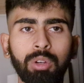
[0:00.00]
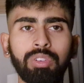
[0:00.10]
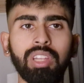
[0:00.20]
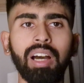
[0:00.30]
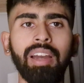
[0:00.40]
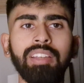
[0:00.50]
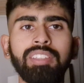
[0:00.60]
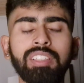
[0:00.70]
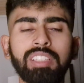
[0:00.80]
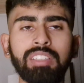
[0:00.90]
for the highest
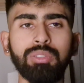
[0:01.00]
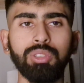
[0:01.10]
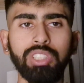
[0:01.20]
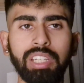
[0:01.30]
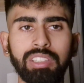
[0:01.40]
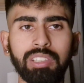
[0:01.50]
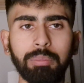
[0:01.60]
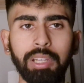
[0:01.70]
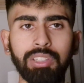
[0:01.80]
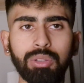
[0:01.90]
successful chase in the
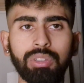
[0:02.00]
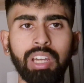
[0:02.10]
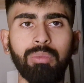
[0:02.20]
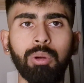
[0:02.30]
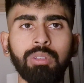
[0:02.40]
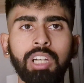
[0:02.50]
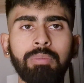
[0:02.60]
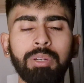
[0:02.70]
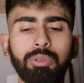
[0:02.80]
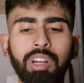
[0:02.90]
men's ODI World Cup.
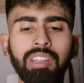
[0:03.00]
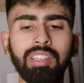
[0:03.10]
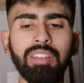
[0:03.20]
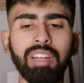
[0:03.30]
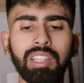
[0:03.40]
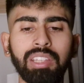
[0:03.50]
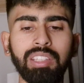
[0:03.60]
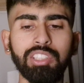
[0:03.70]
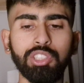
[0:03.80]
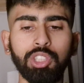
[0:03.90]
And regarding the 11, I think
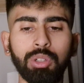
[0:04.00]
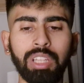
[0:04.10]
they should go with